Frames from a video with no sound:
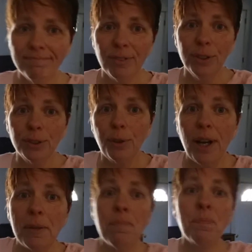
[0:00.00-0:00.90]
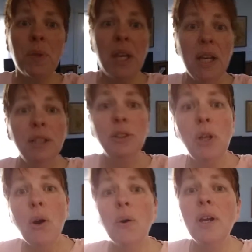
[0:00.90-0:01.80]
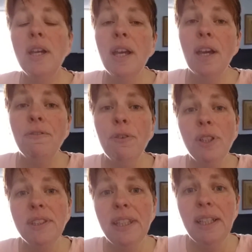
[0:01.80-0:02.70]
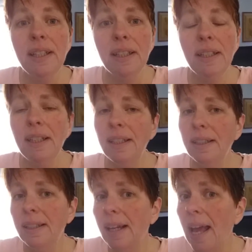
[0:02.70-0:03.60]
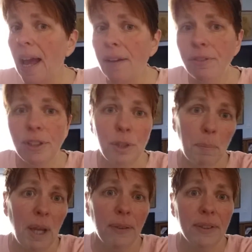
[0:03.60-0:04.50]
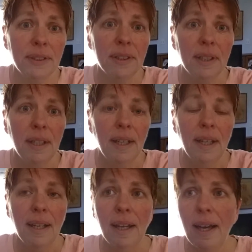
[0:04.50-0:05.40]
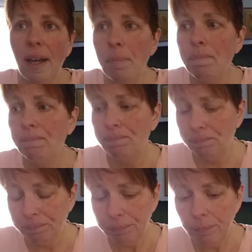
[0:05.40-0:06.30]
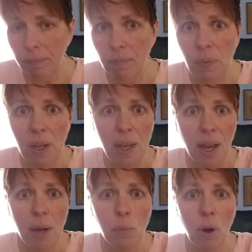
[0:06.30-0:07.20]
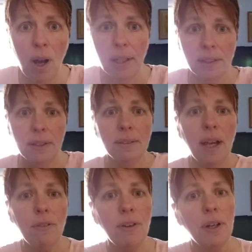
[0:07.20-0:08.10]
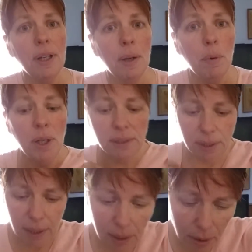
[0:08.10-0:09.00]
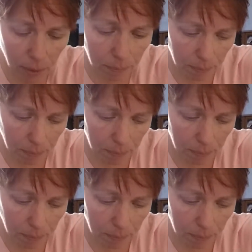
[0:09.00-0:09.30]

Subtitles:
feels great. So at 14 and a half-ish months, I walked. How far did I walk today? Oh,